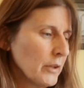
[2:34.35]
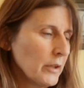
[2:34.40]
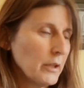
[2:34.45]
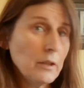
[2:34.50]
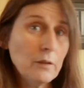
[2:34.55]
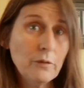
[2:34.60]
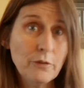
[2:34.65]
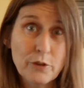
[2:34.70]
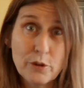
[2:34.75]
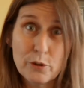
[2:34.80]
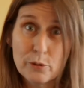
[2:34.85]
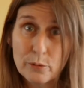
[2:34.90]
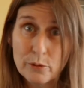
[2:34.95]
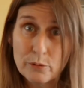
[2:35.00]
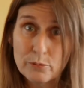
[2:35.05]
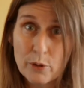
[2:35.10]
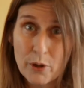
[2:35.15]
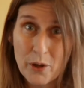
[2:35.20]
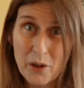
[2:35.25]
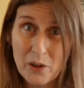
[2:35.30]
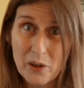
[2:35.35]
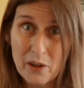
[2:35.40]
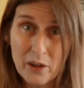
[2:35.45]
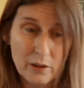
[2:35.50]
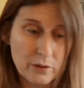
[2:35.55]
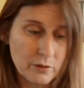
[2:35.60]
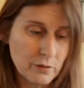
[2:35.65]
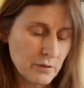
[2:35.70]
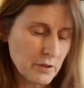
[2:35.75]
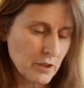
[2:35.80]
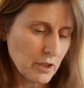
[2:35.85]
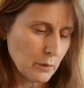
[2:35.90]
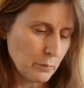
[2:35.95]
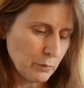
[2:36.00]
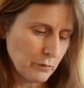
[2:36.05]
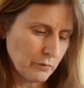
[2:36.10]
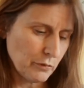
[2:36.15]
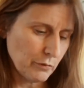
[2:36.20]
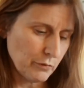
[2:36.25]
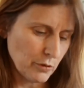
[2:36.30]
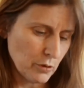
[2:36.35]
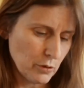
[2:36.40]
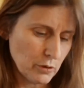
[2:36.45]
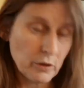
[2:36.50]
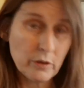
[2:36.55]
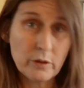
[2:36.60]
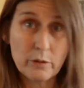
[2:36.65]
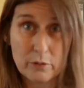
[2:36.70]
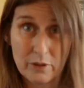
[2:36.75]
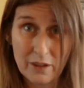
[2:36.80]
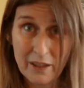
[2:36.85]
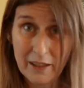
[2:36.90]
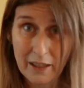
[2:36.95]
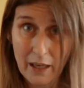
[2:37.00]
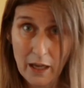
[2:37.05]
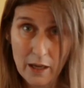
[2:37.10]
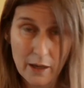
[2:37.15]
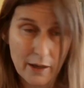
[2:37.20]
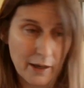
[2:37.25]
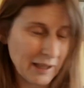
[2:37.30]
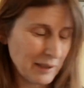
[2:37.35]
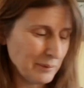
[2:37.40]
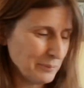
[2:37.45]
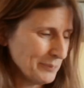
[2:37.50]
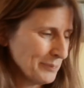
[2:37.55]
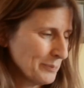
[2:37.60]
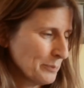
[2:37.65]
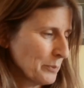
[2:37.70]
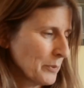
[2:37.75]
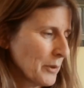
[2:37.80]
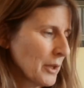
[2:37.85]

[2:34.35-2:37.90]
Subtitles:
If you're a run and gun type of a vlogger like I am,